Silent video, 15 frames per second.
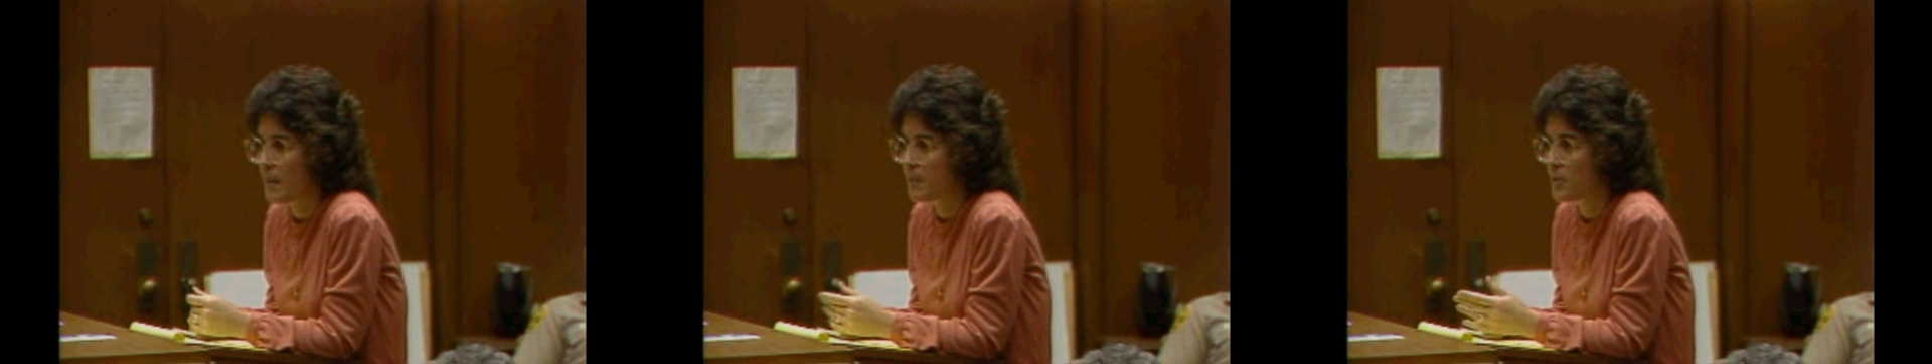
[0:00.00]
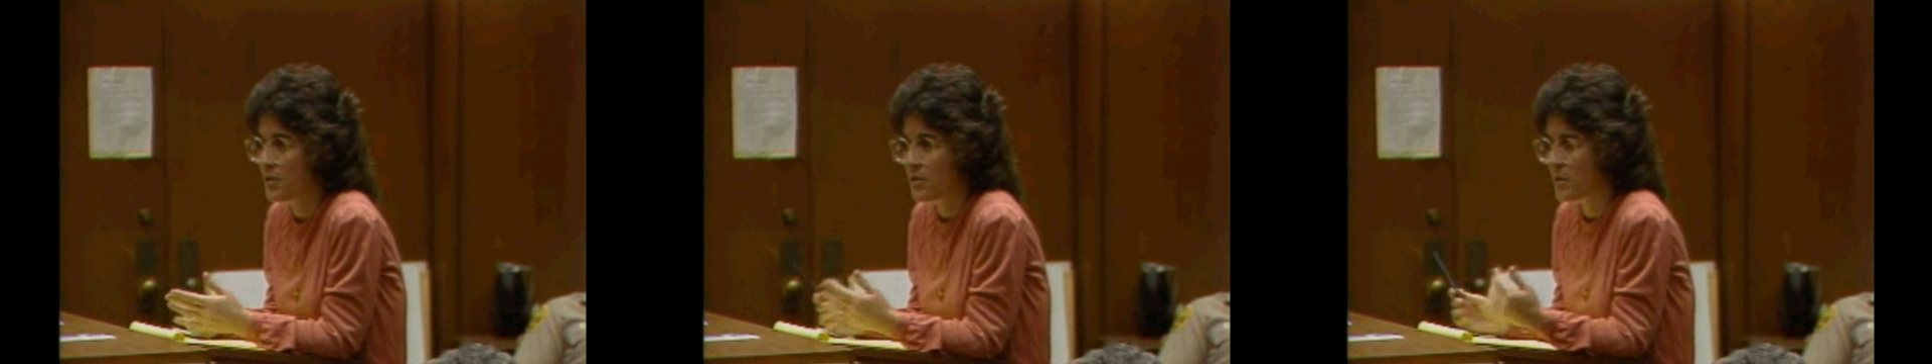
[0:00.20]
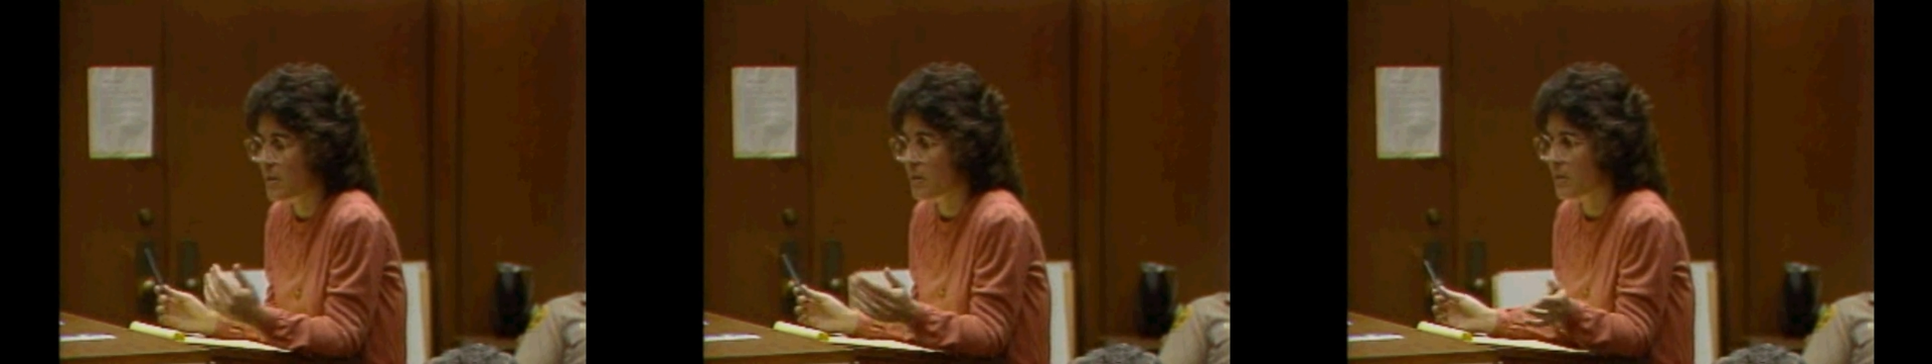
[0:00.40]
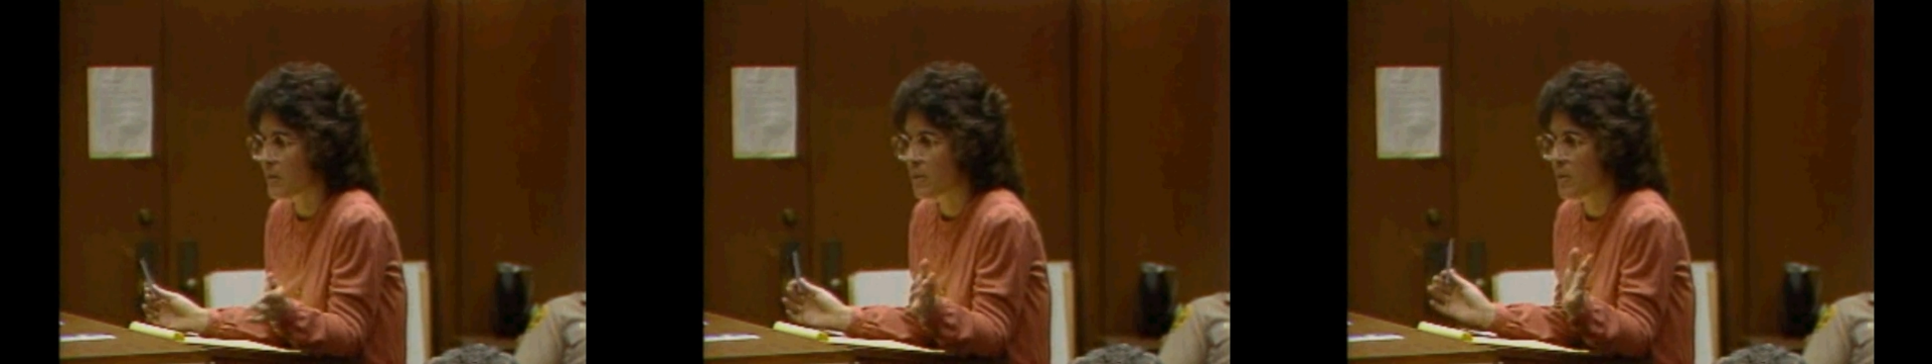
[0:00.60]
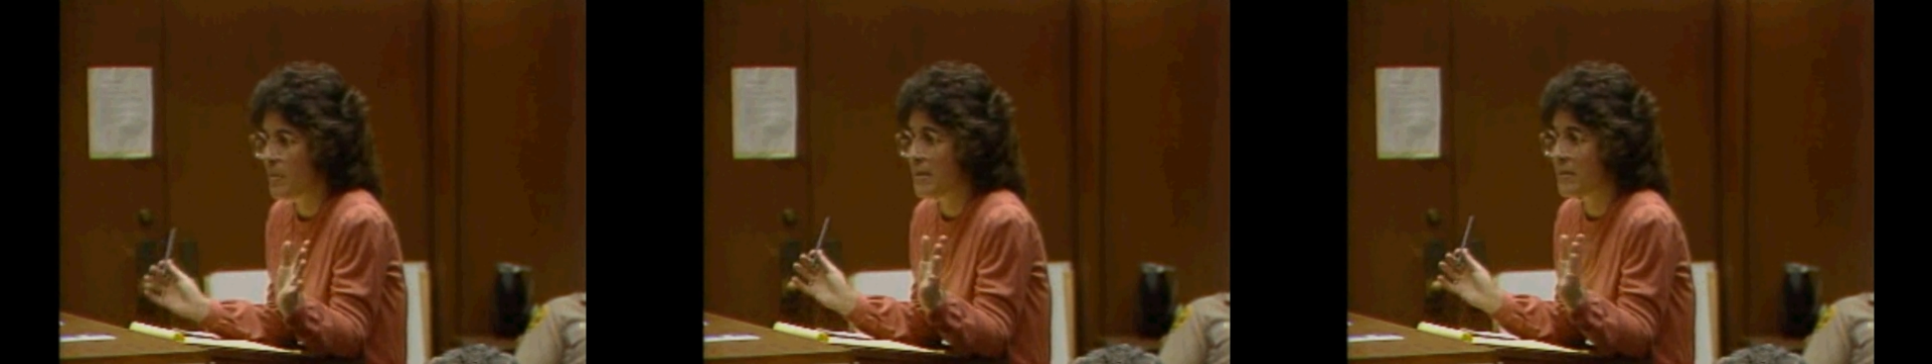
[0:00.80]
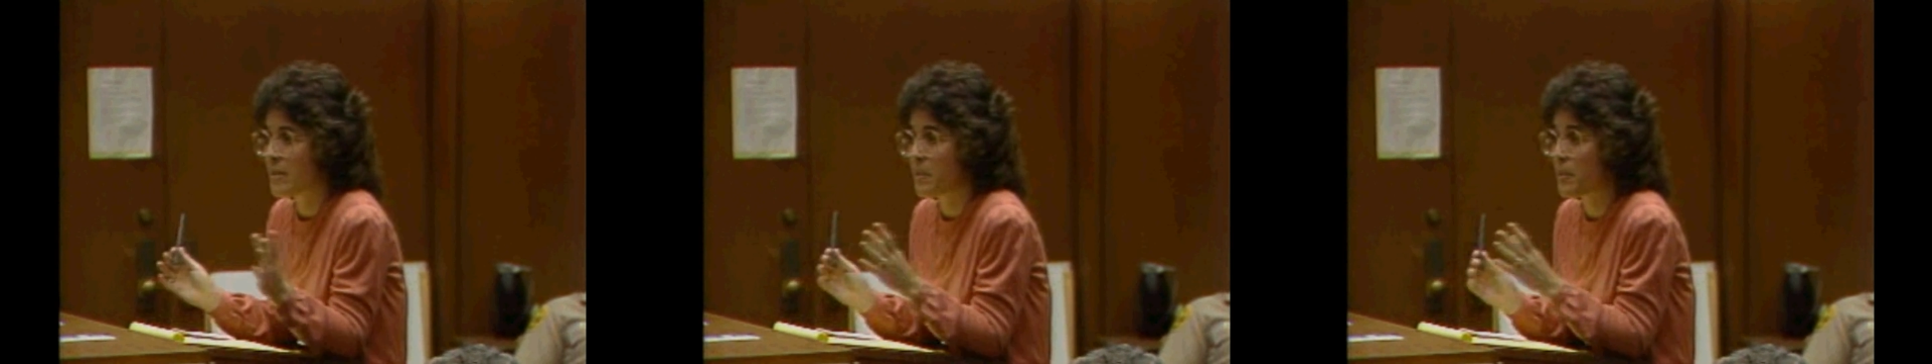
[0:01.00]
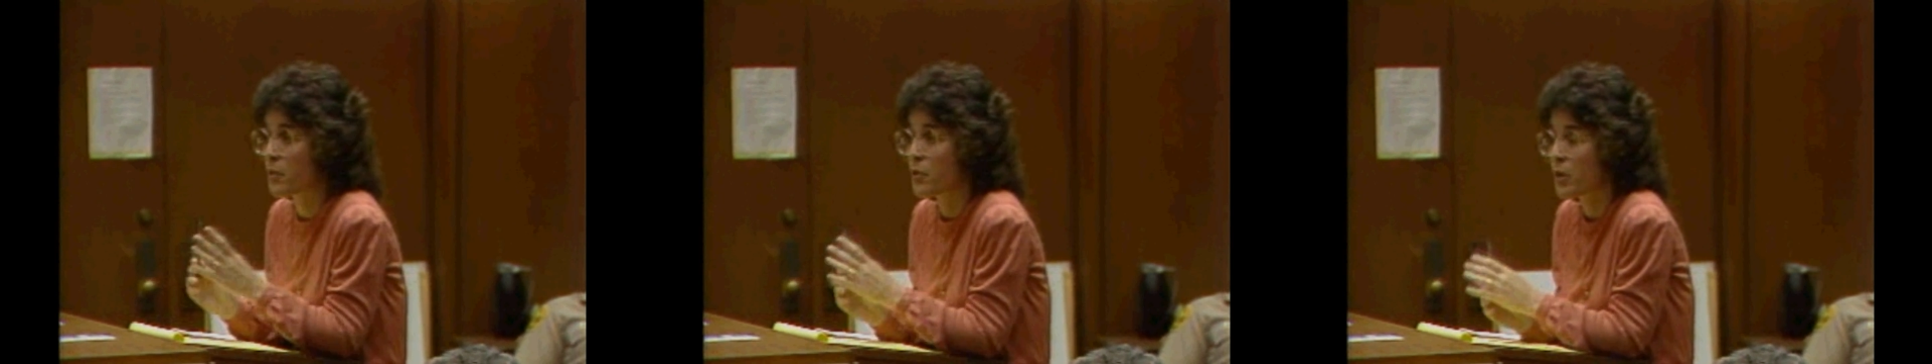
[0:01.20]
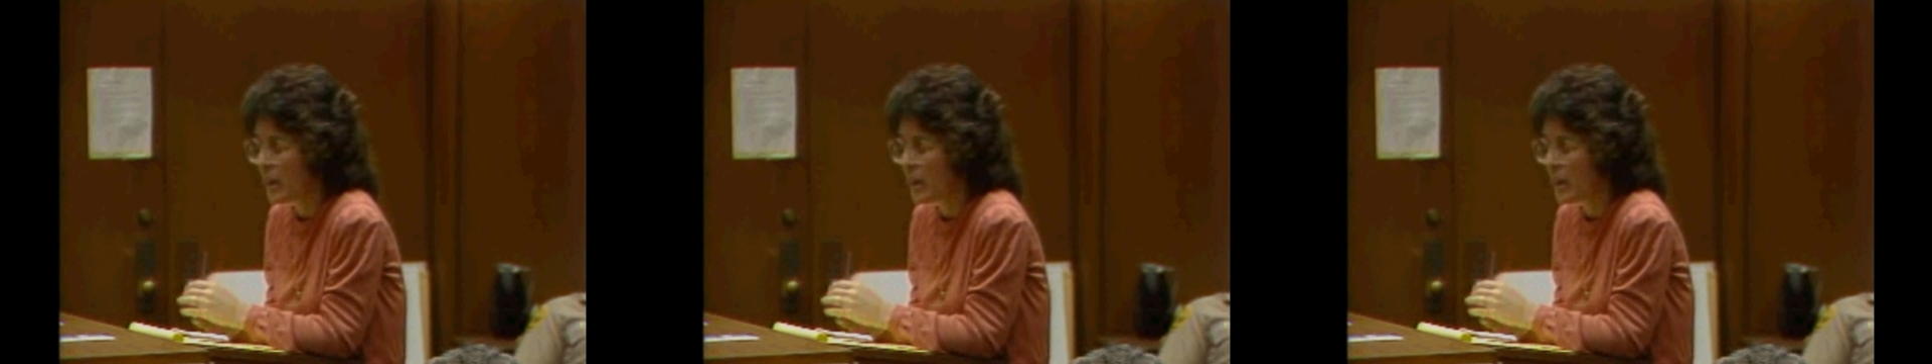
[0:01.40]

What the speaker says: to mess up the trial.